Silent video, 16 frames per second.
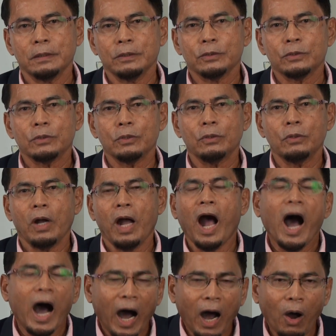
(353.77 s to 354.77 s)
So
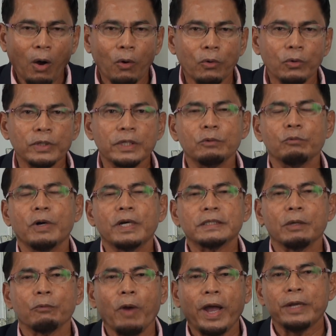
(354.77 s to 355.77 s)
how it works
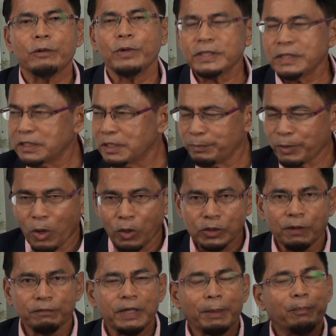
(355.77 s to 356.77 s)
and why it works is because
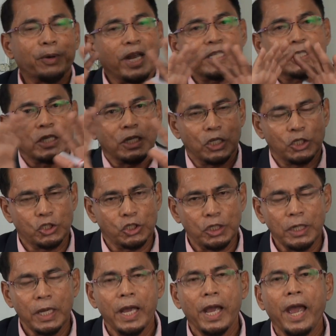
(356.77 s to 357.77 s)
of the brain
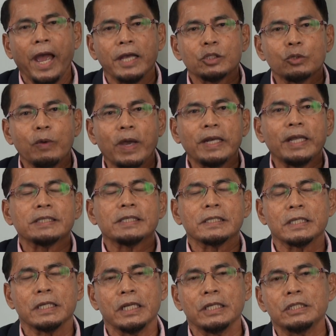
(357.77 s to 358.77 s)
synergy as well as the
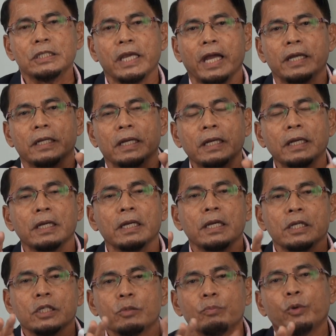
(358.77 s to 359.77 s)
synergy at the
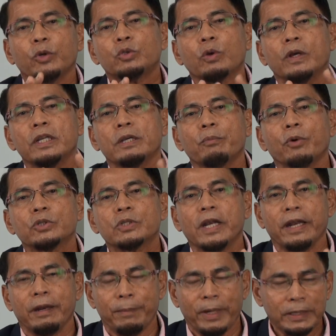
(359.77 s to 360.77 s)
spiritual,
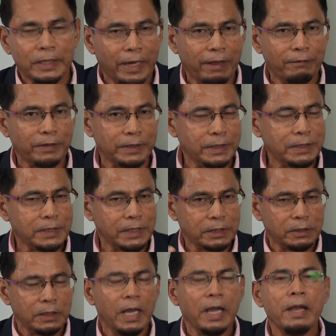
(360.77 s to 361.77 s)
emotional, and mental level. This
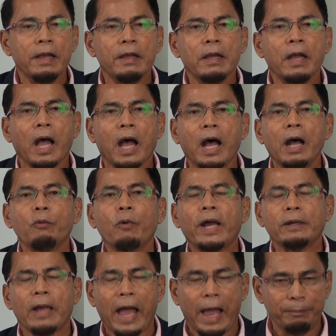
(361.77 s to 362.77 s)
is
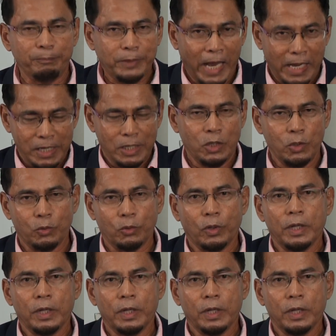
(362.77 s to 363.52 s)
what I'm telling you.